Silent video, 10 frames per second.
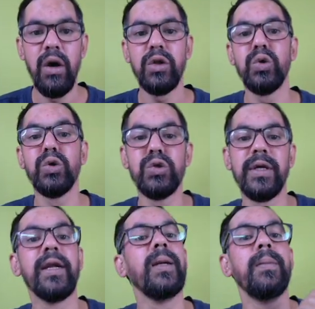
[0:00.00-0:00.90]
those who
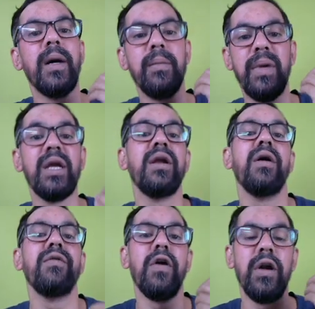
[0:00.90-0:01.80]
generally made
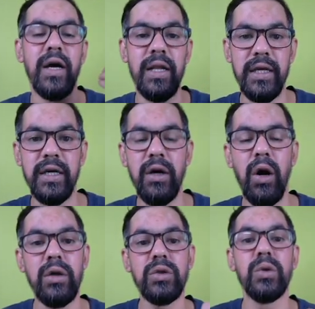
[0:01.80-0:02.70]
fraud earlier,
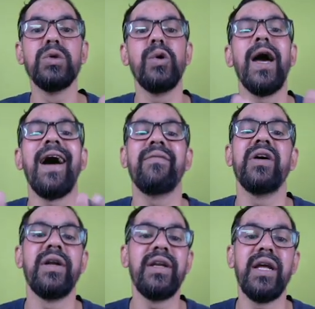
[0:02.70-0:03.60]
or those who have
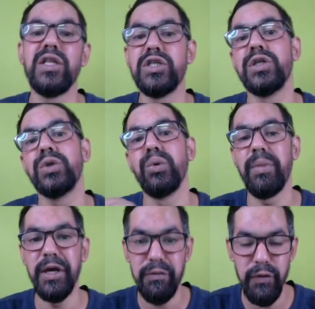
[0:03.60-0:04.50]
an intention to
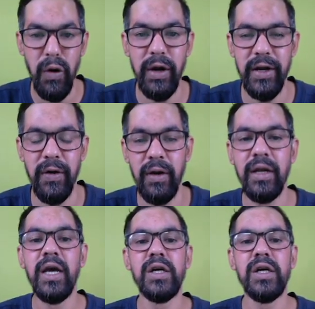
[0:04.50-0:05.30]
make fraud and all,